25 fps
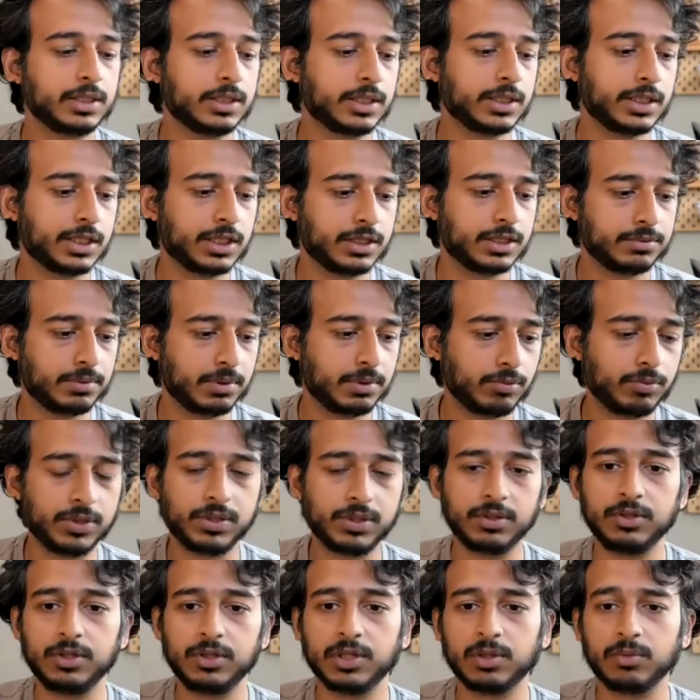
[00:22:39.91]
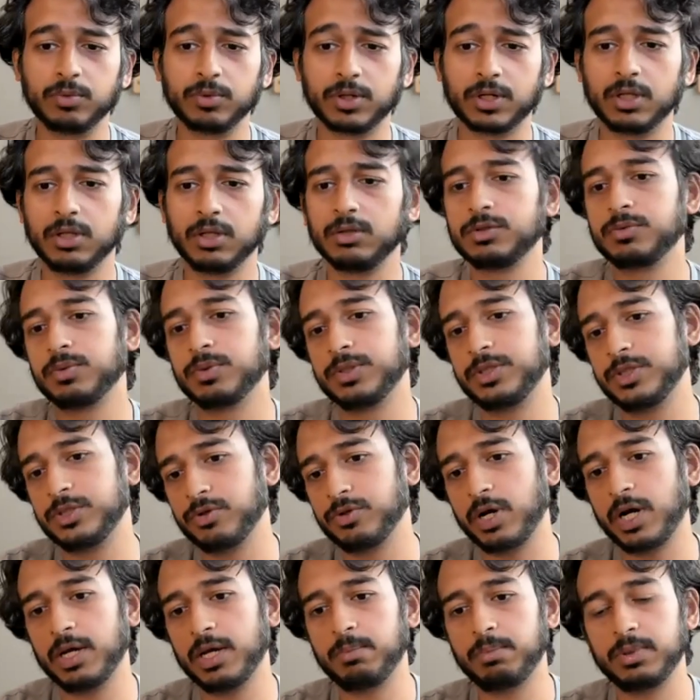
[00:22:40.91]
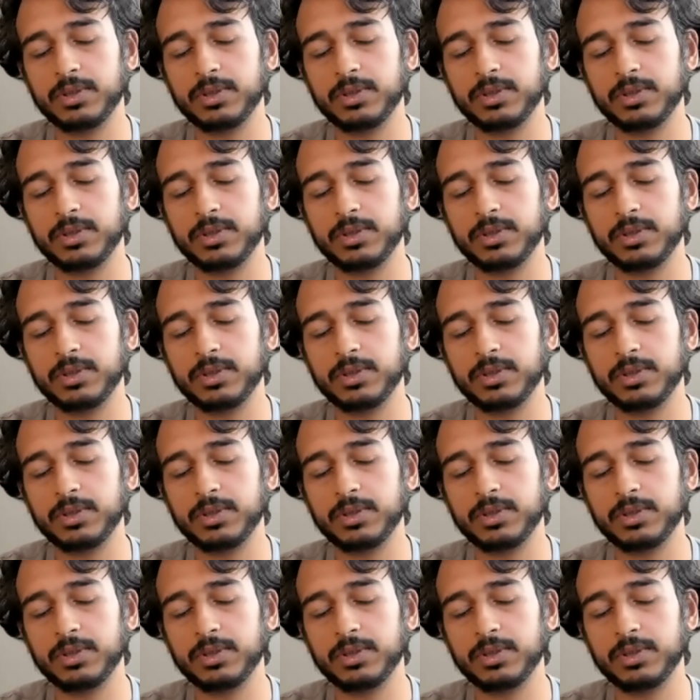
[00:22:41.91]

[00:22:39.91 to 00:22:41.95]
And we're close with Stripe,